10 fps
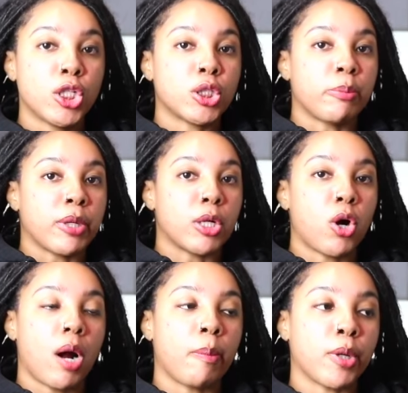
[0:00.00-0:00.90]
Sabrina
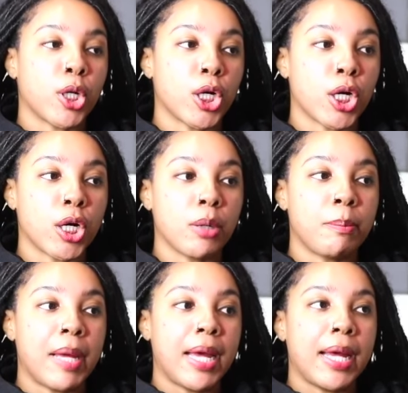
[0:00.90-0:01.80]
Carpenter,
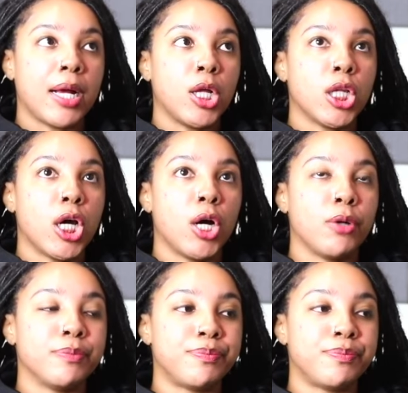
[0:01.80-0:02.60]
Meg Glow.